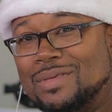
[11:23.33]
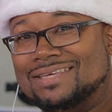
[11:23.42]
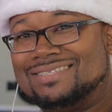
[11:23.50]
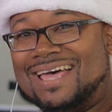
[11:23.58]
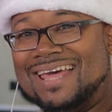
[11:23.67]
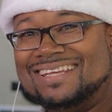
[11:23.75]

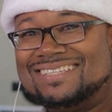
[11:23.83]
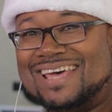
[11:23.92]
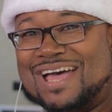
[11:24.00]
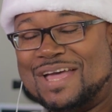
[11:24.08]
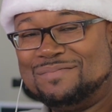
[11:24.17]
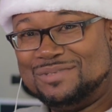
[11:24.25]
exciting
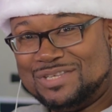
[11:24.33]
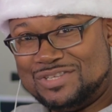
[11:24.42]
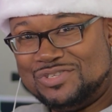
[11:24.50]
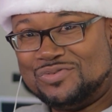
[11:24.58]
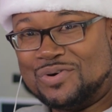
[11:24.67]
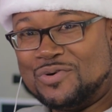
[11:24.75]
times in
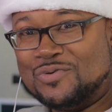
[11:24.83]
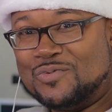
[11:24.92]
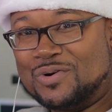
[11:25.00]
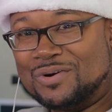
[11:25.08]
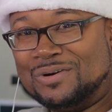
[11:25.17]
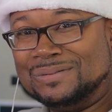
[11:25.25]
the drone
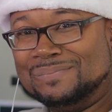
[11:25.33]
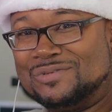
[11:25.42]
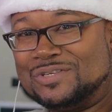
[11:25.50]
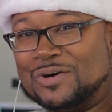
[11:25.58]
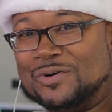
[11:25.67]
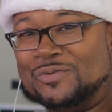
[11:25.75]

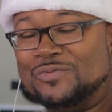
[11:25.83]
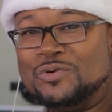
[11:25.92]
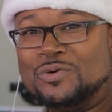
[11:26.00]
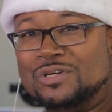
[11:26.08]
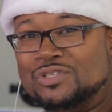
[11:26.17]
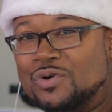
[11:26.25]
world. So if
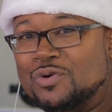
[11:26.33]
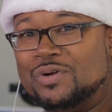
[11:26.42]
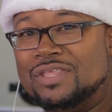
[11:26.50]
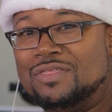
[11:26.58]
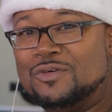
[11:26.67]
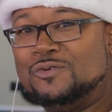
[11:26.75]
you're a
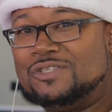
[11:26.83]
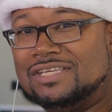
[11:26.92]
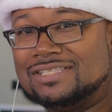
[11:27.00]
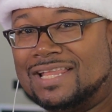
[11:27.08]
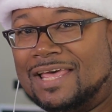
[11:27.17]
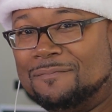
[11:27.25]
drone
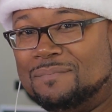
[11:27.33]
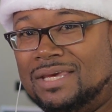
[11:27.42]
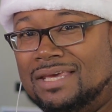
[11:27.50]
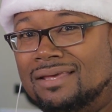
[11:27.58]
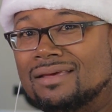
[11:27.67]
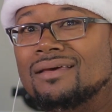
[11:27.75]
enthusiast like
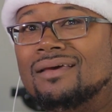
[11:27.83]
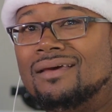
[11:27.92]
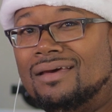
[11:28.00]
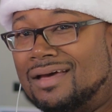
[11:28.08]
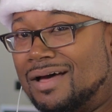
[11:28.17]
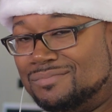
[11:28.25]
me,
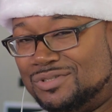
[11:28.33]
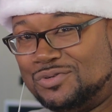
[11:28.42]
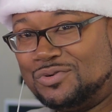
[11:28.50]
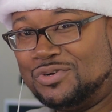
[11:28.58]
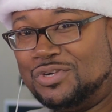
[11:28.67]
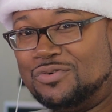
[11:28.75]
I'm
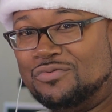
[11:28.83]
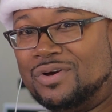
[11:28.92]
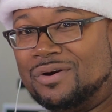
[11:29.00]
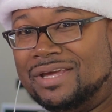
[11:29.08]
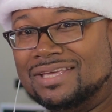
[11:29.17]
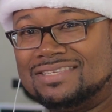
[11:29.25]
sure you're
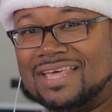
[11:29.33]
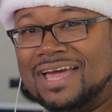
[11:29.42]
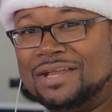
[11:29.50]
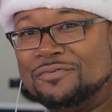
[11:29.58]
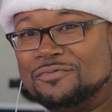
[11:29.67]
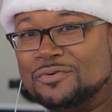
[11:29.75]
very
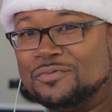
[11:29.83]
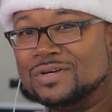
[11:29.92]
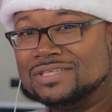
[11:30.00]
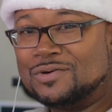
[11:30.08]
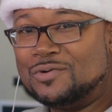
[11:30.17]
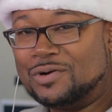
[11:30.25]
excited for
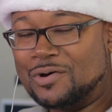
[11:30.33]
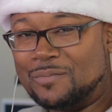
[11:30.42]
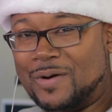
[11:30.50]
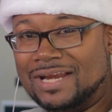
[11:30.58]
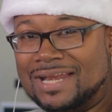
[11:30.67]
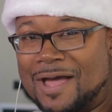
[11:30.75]
what's going
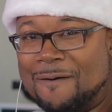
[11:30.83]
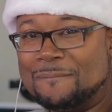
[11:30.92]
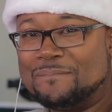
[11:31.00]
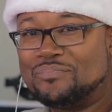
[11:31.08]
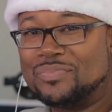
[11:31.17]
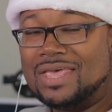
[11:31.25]
on right now.
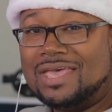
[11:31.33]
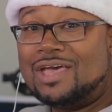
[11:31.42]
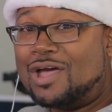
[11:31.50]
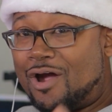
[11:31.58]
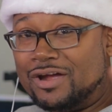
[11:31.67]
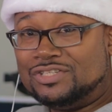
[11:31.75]

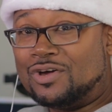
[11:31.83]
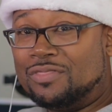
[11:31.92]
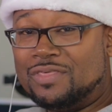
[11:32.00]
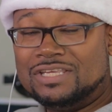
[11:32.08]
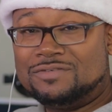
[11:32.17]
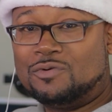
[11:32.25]
All right, y'all.
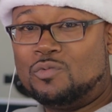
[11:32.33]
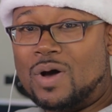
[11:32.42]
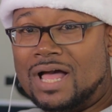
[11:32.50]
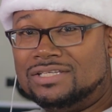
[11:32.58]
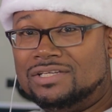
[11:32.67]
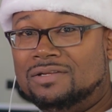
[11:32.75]
Thanks for
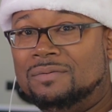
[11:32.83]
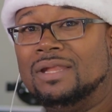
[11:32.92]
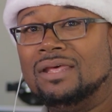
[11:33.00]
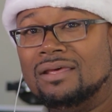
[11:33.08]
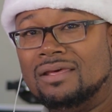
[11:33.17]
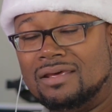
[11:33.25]

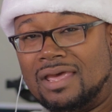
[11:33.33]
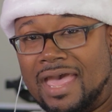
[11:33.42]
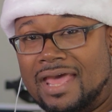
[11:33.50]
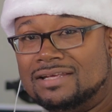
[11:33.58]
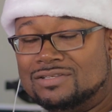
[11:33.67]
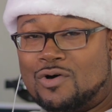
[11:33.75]
watching.
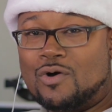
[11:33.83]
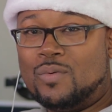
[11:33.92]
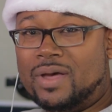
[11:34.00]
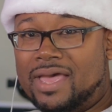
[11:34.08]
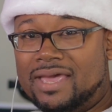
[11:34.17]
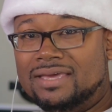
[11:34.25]
And as
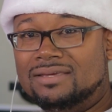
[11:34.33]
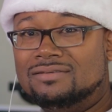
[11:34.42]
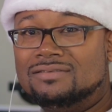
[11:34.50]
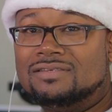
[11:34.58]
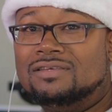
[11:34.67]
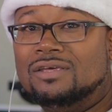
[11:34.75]

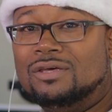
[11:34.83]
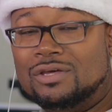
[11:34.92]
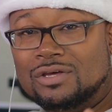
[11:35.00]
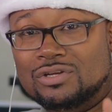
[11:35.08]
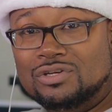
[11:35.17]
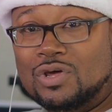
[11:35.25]
always,
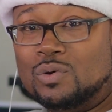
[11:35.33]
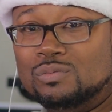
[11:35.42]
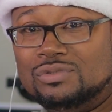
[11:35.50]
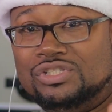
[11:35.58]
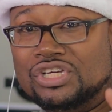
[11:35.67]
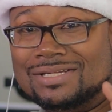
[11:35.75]

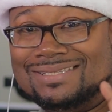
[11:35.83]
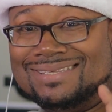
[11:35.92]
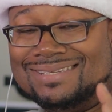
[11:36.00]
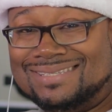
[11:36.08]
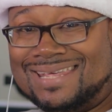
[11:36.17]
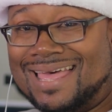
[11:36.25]
don't
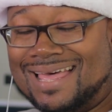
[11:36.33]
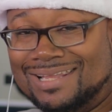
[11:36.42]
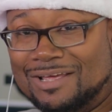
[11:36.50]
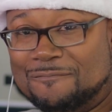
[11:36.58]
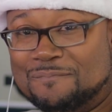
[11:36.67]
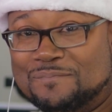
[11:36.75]
just
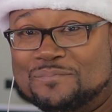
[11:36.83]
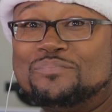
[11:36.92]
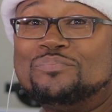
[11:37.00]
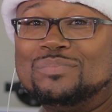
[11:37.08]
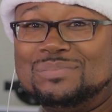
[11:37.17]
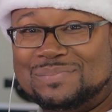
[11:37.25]
tell them,
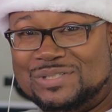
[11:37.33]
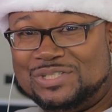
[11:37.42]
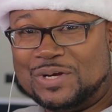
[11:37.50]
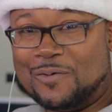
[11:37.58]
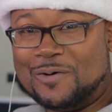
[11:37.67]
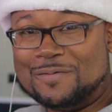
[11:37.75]

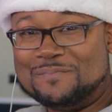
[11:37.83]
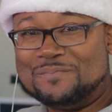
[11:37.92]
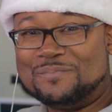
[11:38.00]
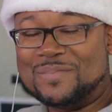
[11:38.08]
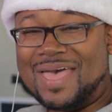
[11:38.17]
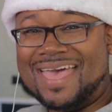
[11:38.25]
show
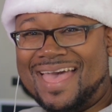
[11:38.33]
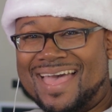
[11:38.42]
them.